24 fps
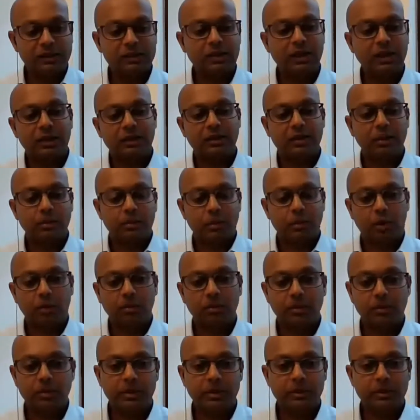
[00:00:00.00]
rightly said, the
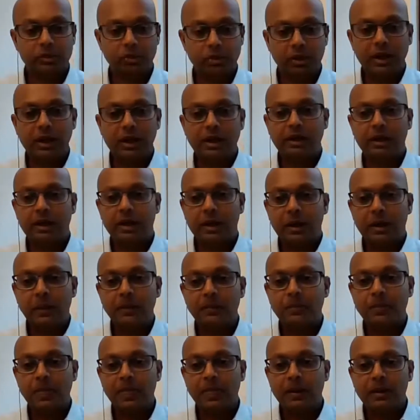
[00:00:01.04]
problem in Sri
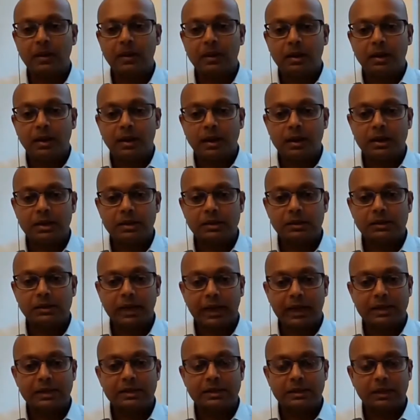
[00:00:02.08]
Lanka is
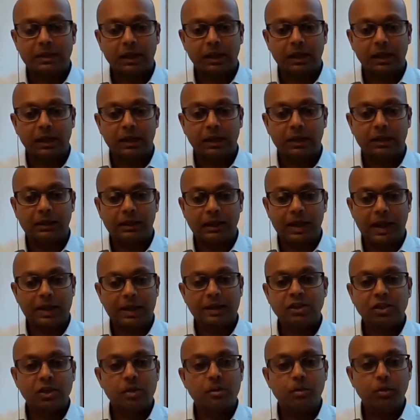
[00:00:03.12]
that a
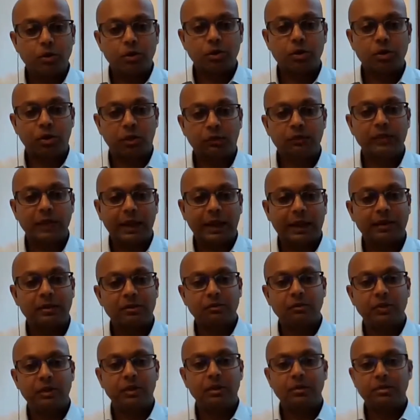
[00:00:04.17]
large component of
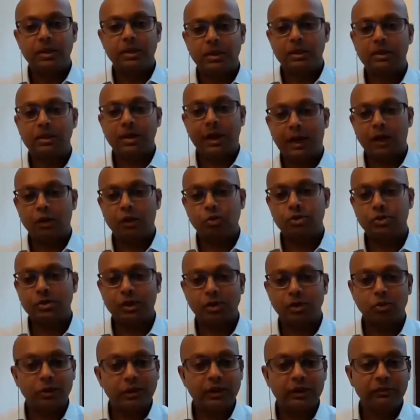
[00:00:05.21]
that will be the house
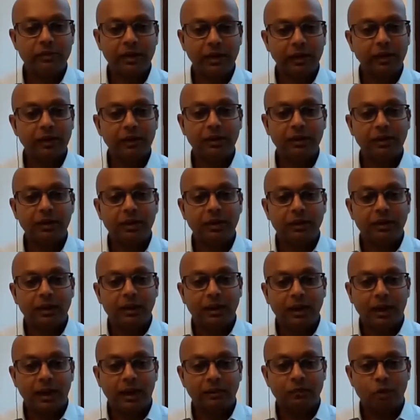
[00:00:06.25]
that you live in.
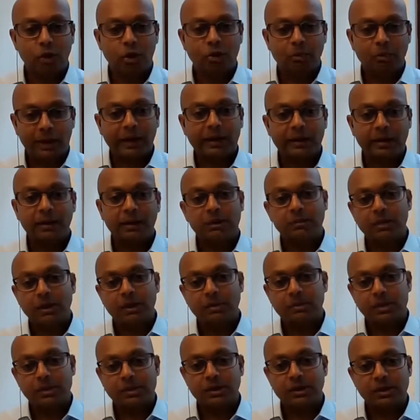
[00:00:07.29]
And for all practical
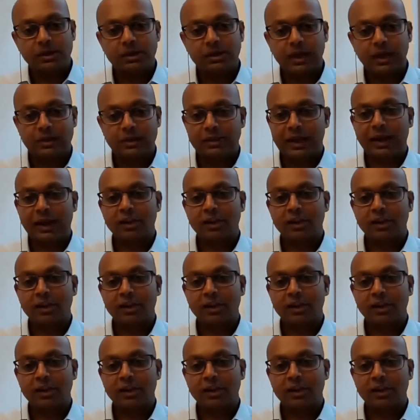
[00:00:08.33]
purposes, that is